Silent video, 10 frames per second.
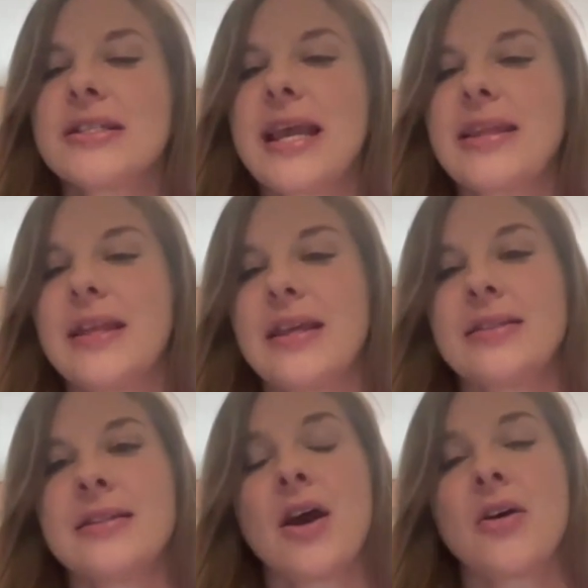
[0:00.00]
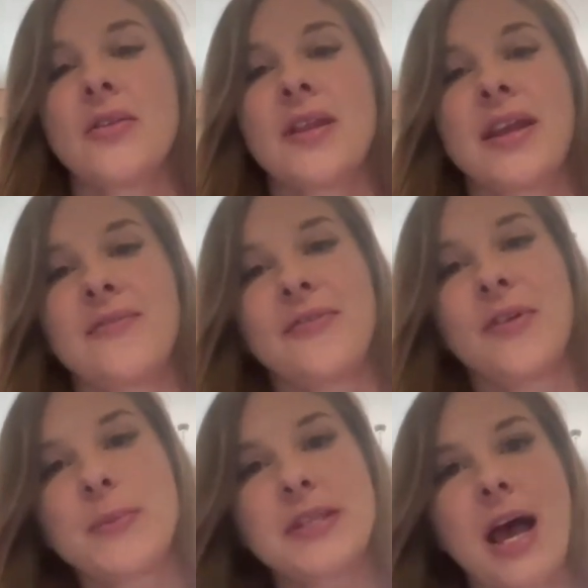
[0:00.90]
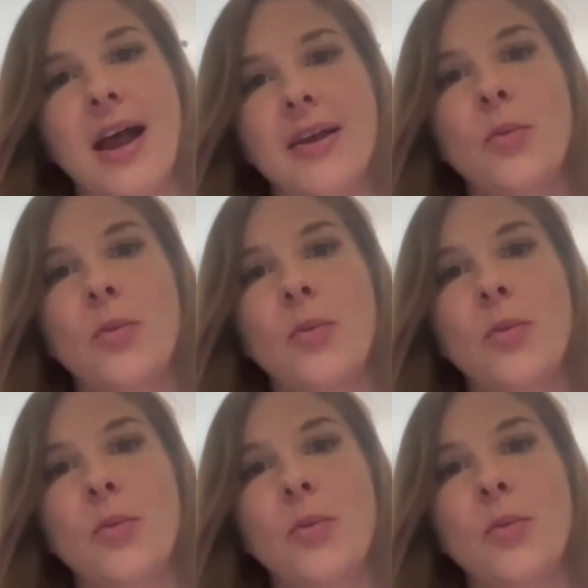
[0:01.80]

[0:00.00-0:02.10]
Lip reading: And then on the flip side,